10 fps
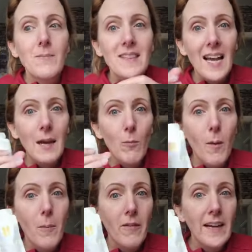type
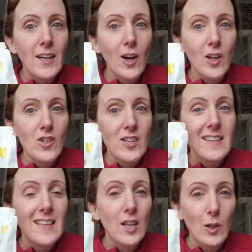1 marine collagen
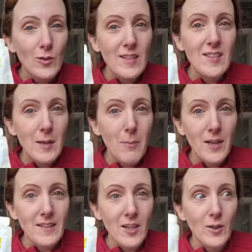is the closest to your
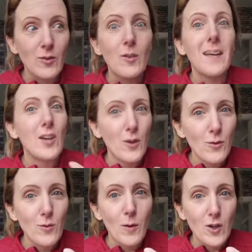body's own, so it
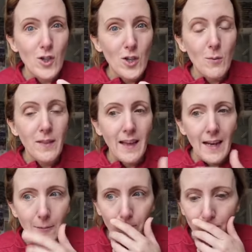knows what to do with
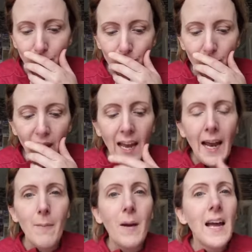it.
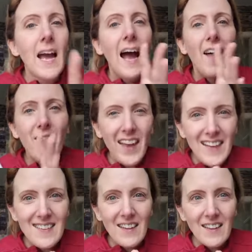And then
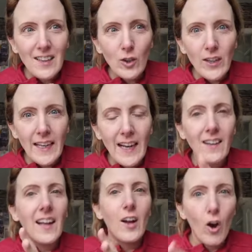I started looking
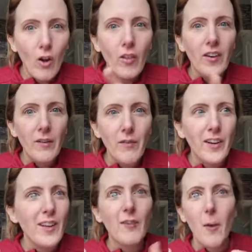at like all the
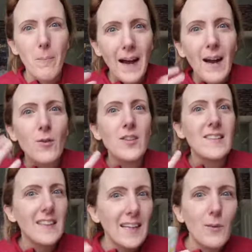different, you've got
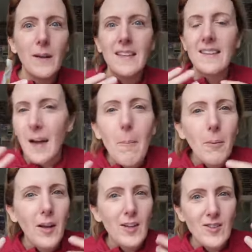powders, liquids,
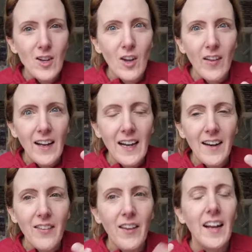tablets and all that
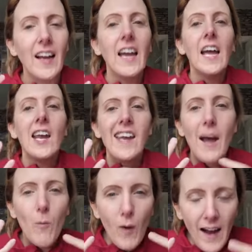kind of thing.
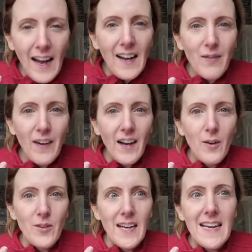Now what I
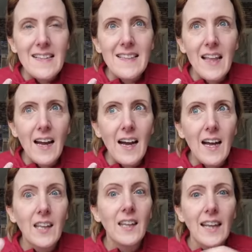found is
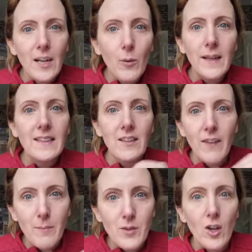that liquids are
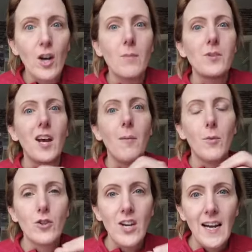absorbed at a
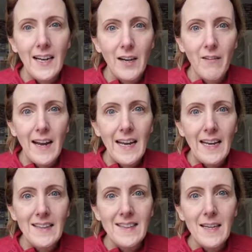much higher rate
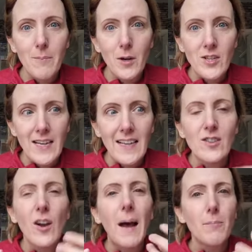into your body.
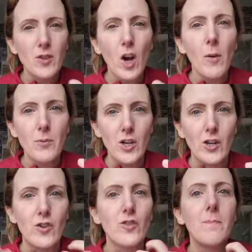So
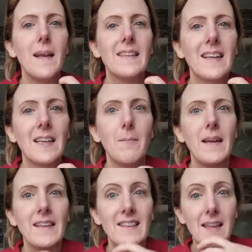absorption just basically
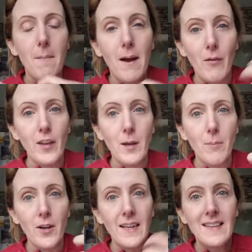means the amount that your
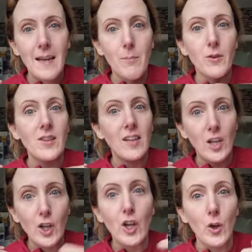body is able to
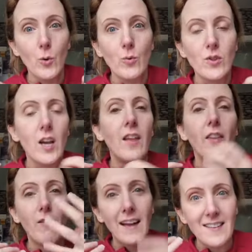use, and
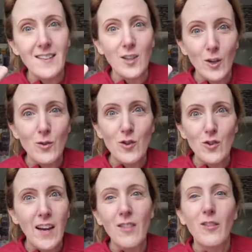the rest goes
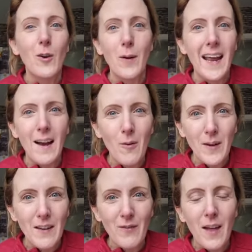straight through and
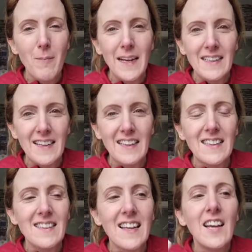out, if that makes
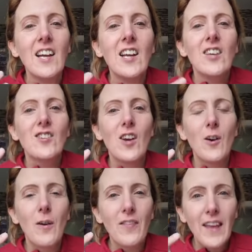sense.
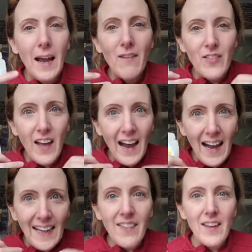So the
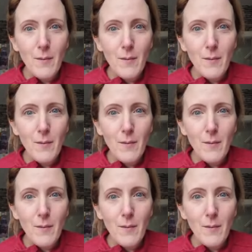higher the